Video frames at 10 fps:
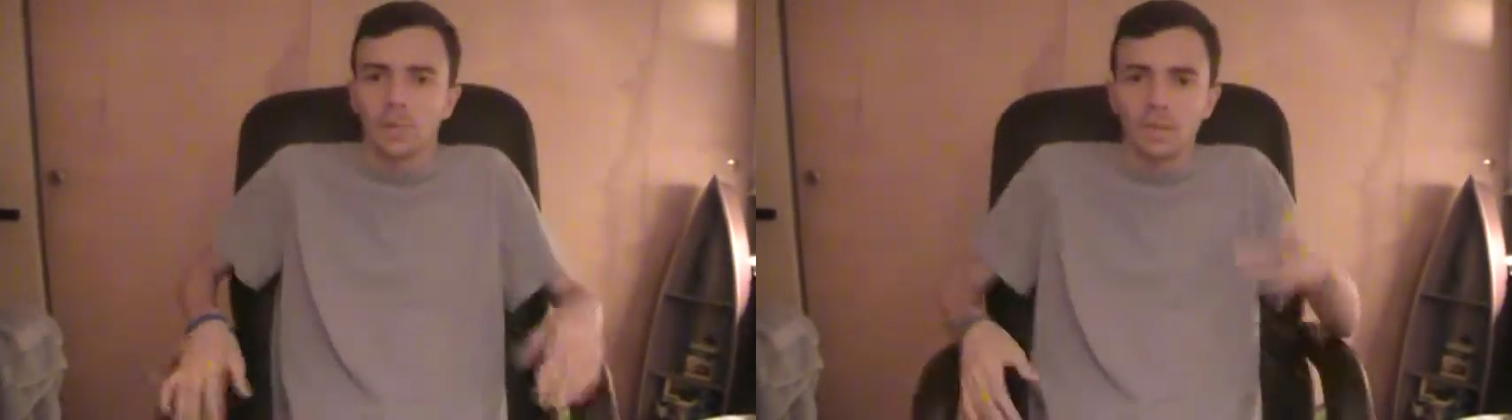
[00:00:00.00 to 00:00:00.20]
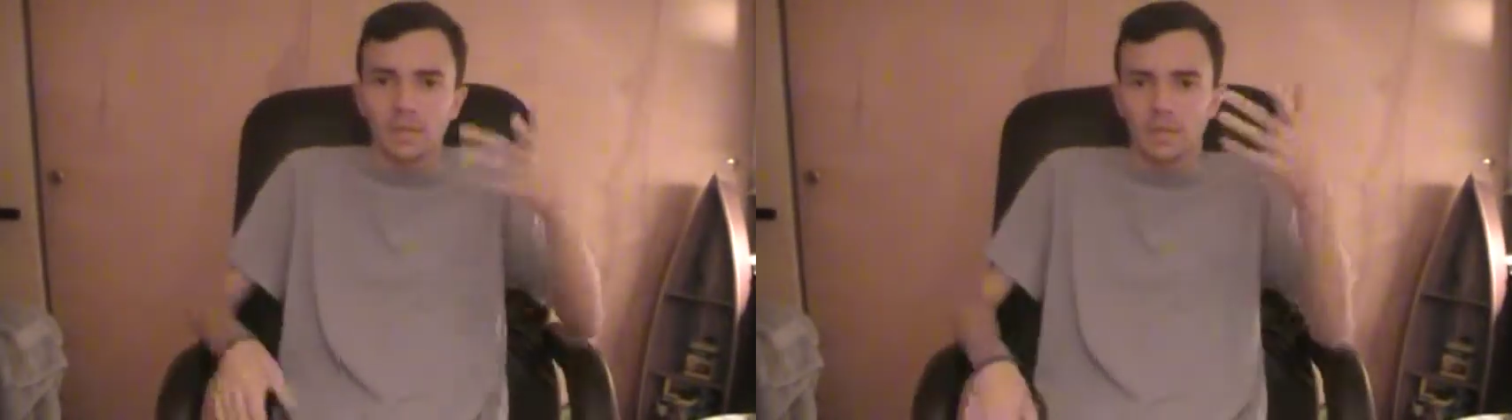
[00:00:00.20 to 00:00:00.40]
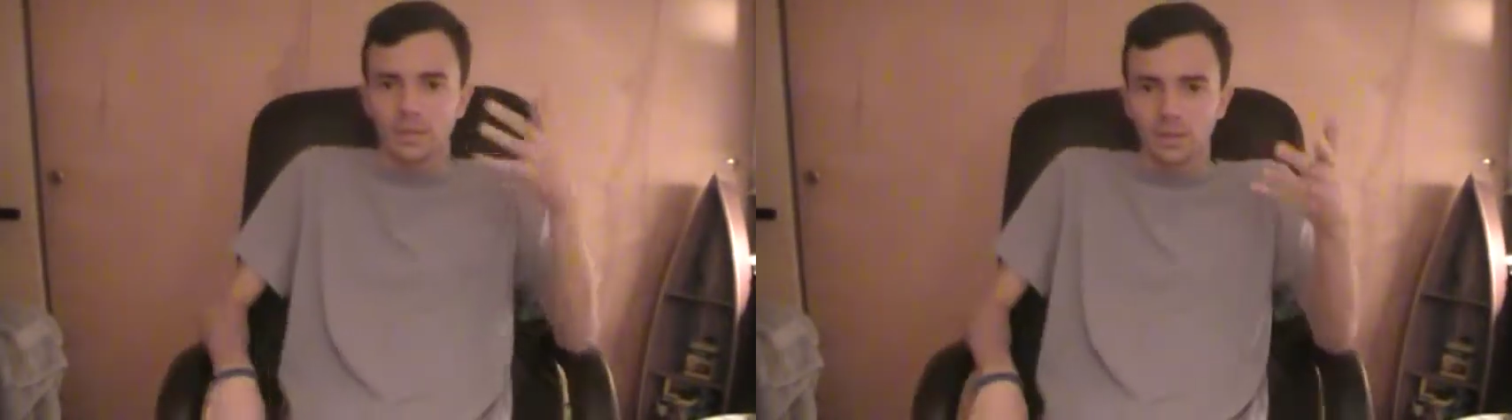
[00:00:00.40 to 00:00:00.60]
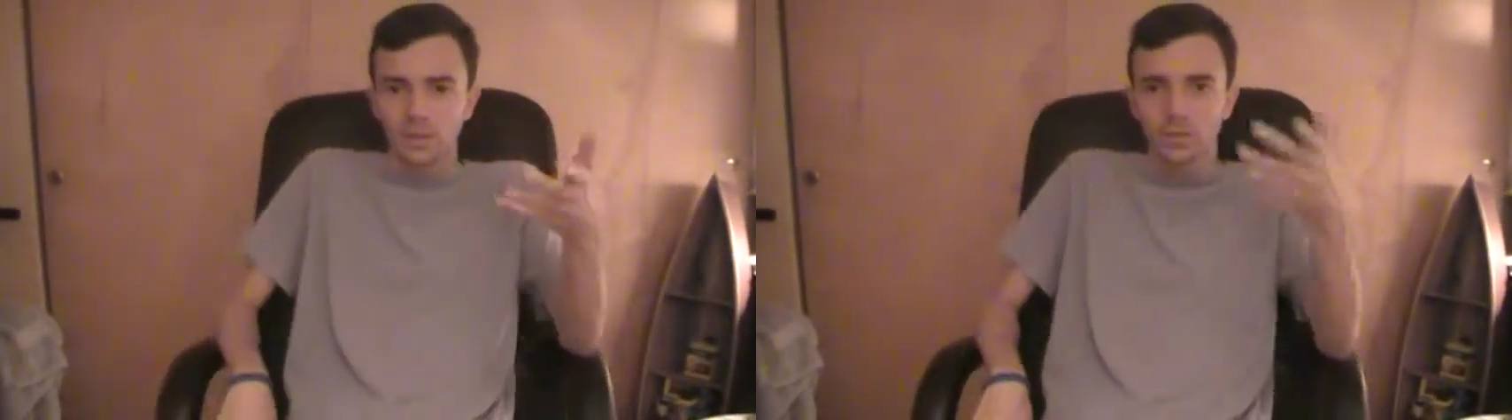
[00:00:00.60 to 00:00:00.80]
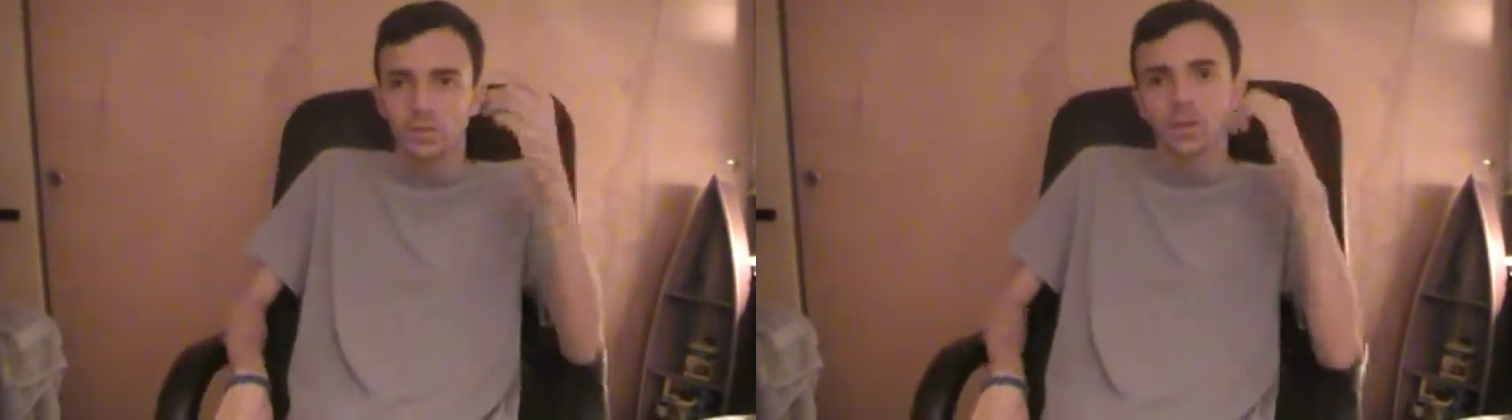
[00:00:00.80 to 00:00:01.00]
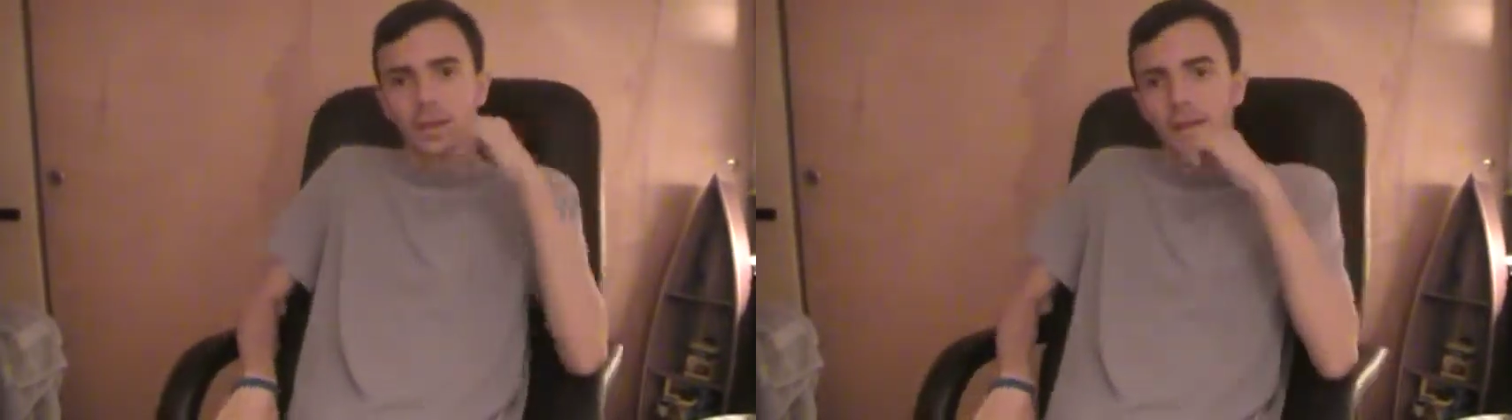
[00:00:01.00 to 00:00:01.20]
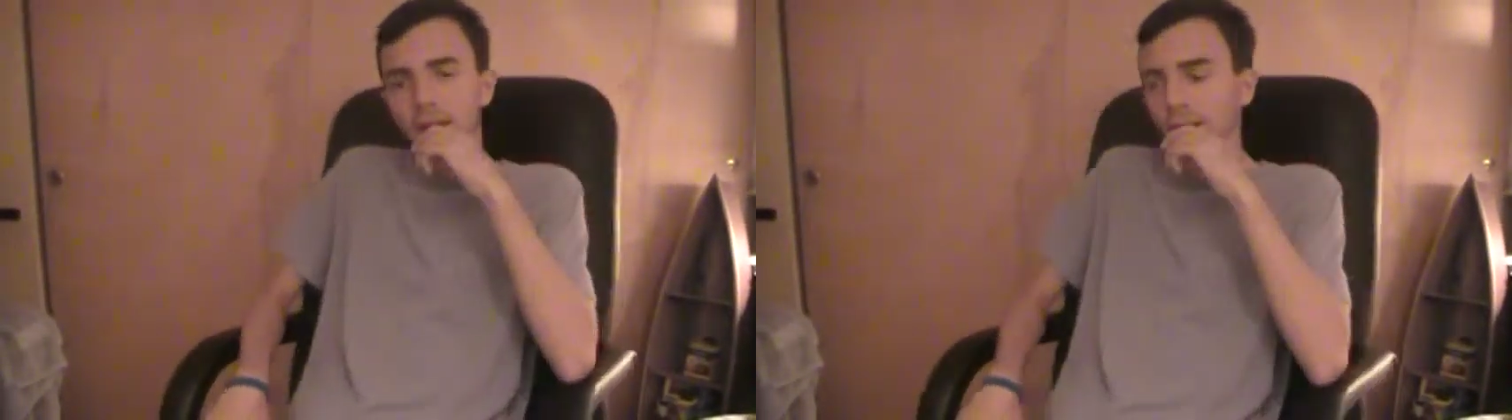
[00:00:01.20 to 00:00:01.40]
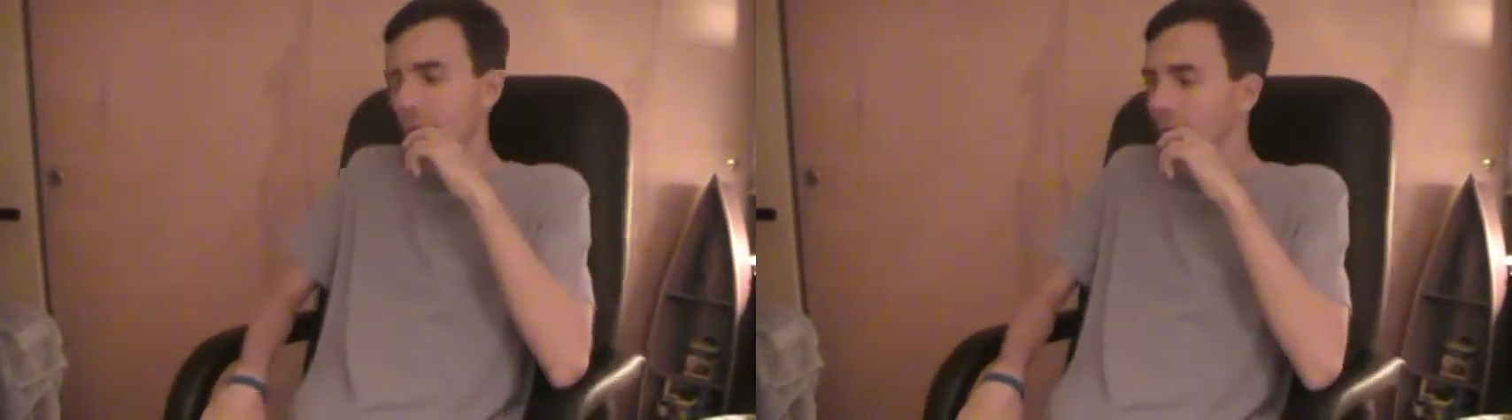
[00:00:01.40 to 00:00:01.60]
I'm basically good for that.